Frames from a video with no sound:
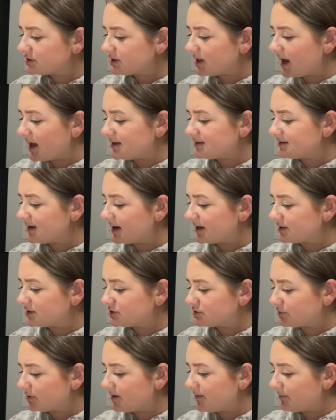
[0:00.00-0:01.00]
as
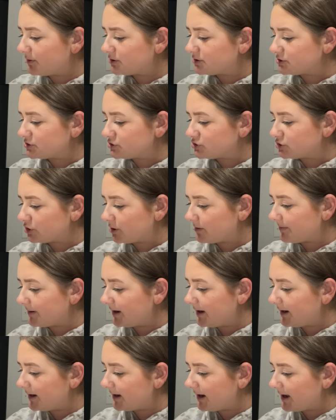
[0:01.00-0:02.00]
extreme or
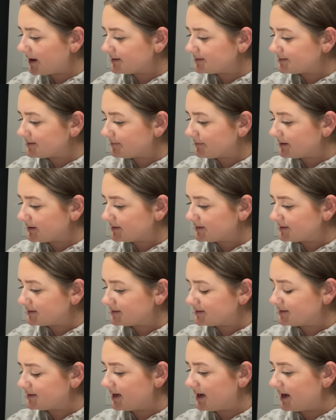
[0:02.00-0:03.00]
disturbing as some of those
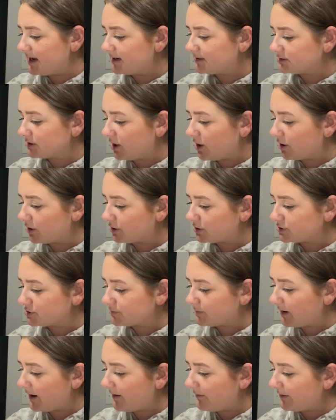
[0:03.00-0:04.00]
TikTokers
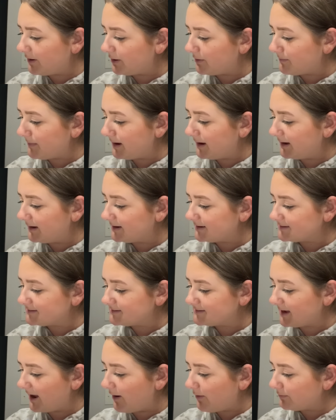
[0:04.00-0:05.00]
were out here making it
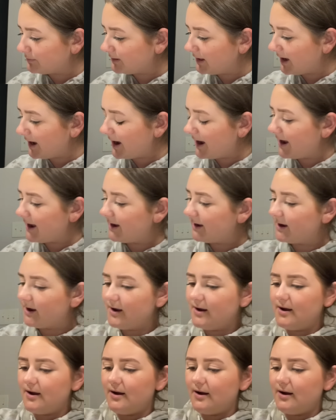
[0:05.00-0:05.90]
sound like.